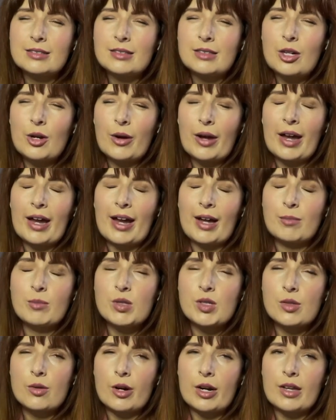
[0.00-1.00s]
Okay, I'm
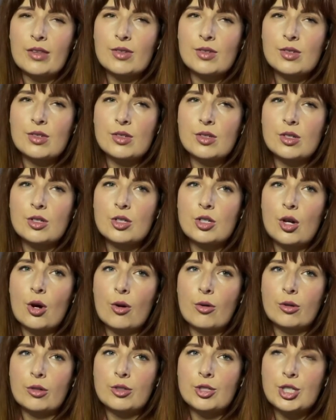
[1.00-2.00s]
sorry, this is a
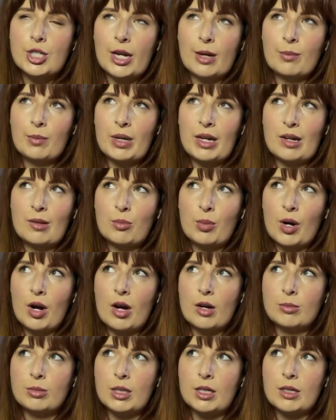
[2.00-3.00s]
total champagne
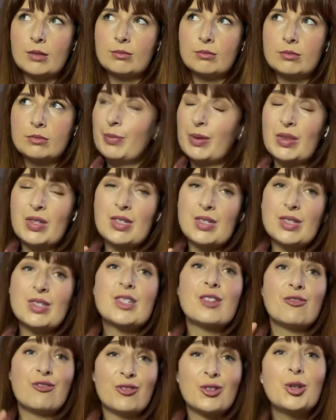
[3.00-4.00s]
problem, but this is
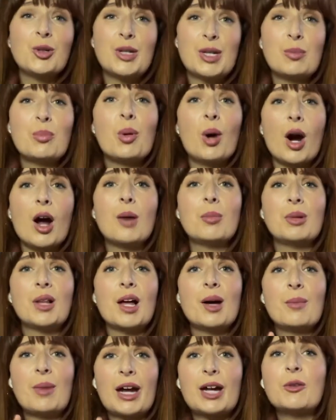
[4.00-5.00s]
a foodie
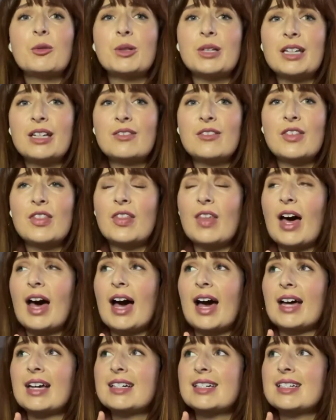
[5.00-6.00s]
problem. I will give it
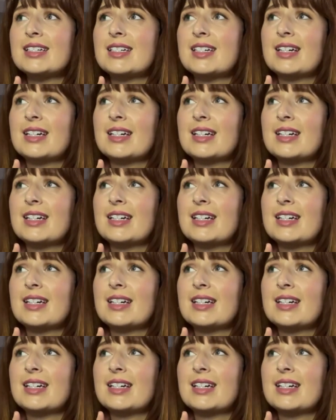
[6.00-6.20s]
that.